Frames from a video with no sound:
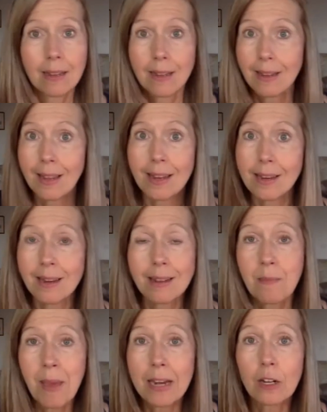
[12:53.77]
the
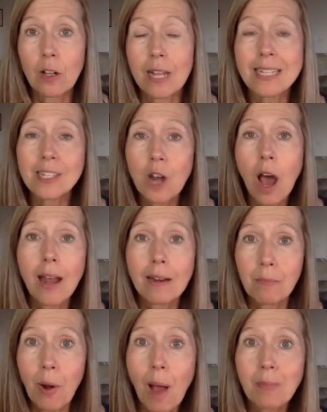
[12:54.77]
medical. It's not
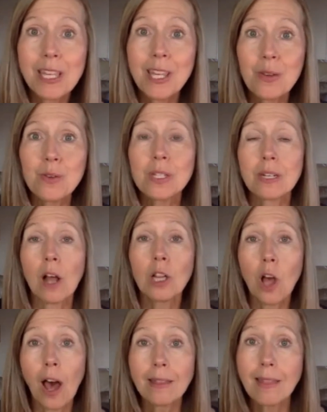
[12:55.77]
probably used a
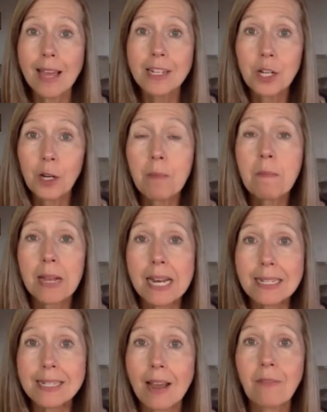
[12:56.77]
lot, that term, but
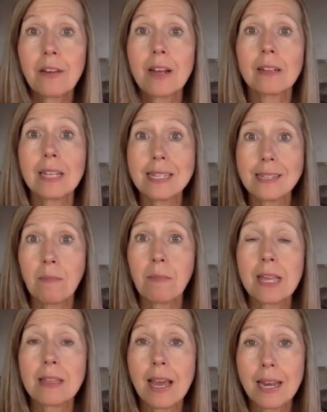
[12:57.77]
it's definitely
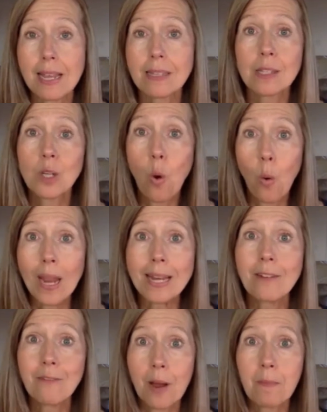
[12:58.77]
something that is coined
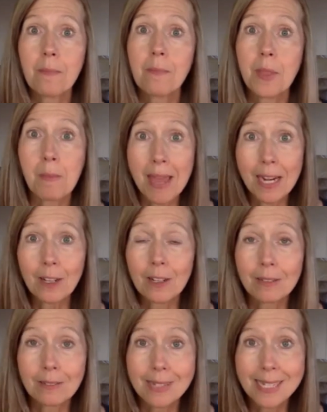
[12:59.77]
from the
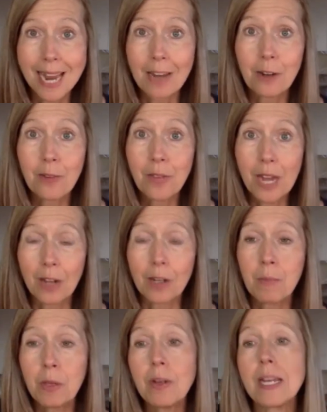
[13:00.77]
medical standard of care
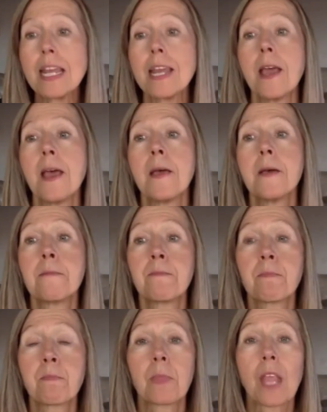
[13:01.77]
community.
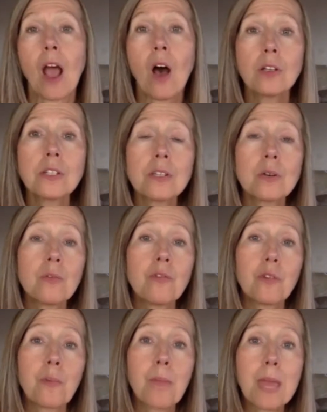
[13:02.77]
Also,
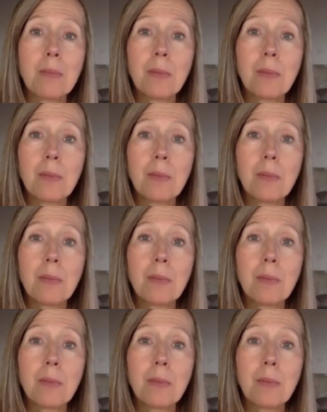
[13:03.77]
for people